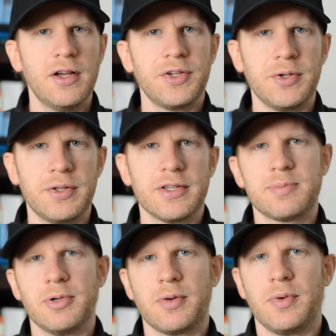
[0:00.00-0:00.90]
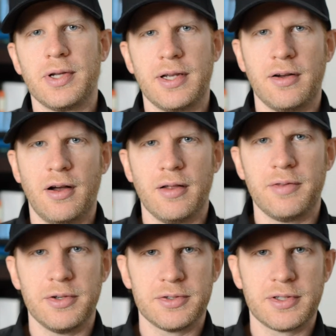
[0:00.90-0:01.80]
you this book will hit all of
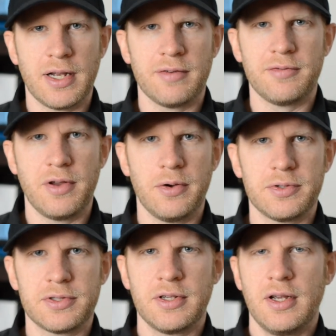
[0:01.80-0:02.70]
those kind of notes